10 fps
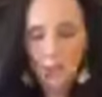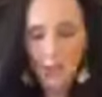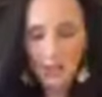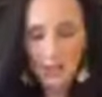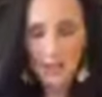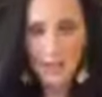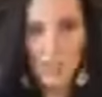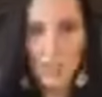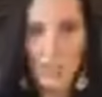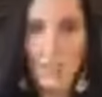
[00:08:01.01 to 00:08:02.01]
And
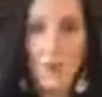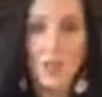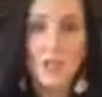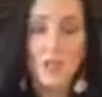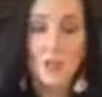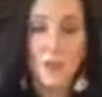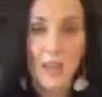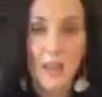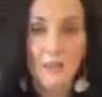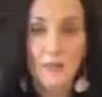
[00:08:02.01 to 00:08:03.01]
you're going to want to do
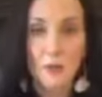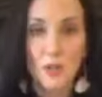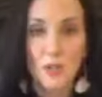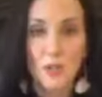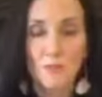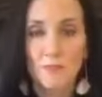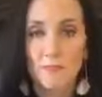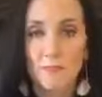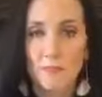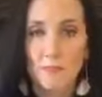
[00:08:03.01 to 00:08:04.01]
that for
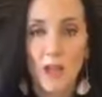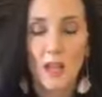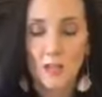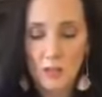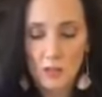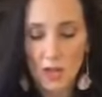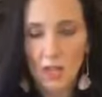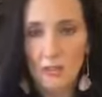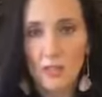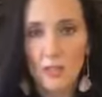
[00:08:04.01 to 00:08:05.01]

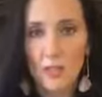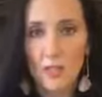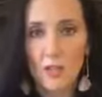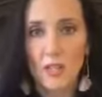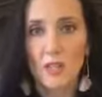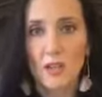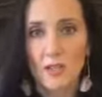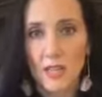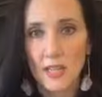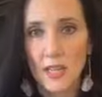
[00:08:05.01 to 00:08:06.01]
I'll cook this chicken all
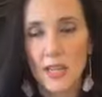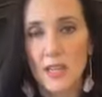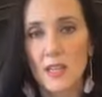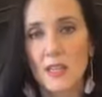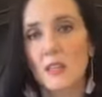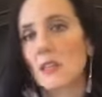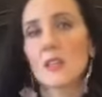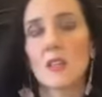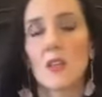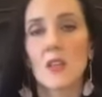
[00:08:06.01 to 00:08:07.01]
day today,
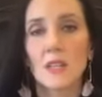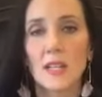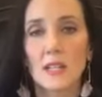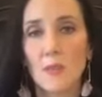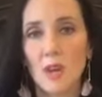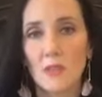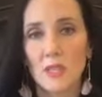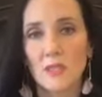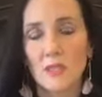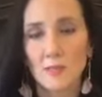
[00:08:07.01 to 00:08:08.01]
and then all night tomorrow, and
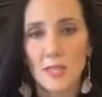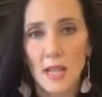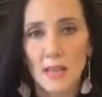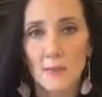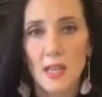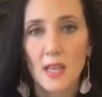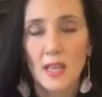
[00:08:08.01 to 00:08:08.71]
then sometime,